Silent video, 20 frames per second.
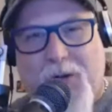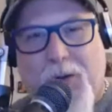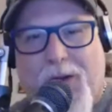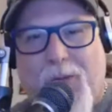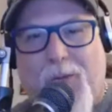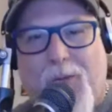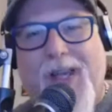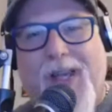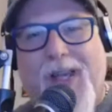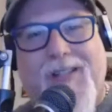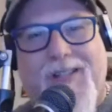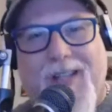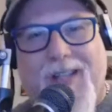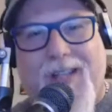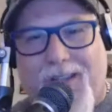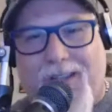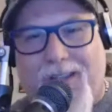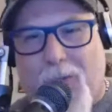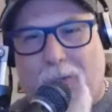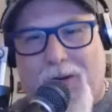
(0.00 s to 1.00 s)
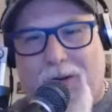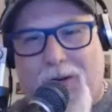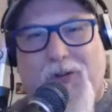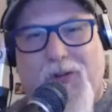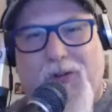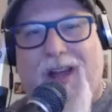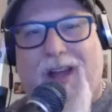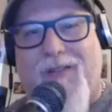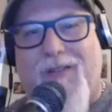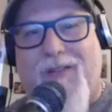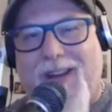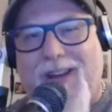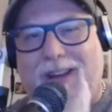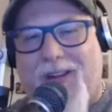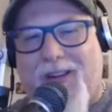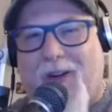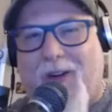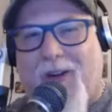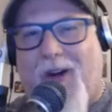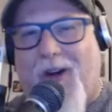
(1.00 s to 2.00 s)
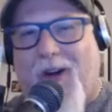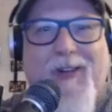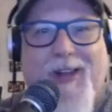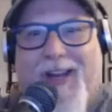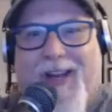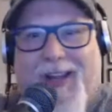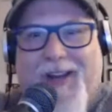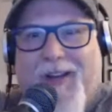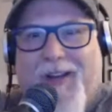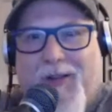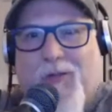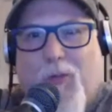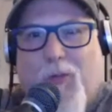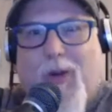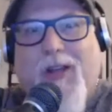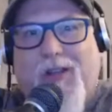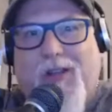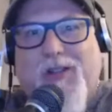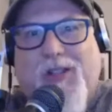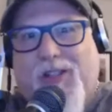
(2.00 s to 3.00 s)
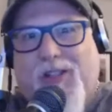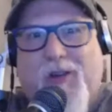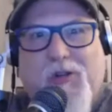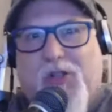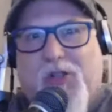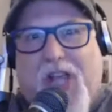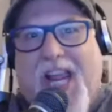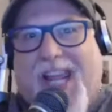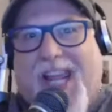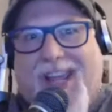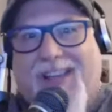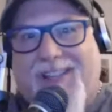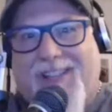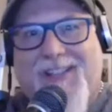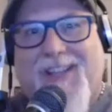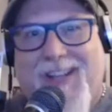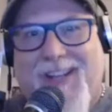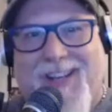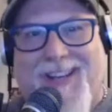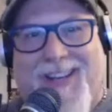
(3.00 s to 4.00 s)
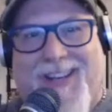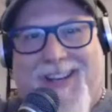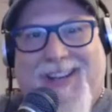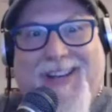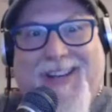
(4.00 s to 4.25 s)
2-3 weeks that you weren't driving, and you're all like, you know, your wheel's a little shaky, isn't it?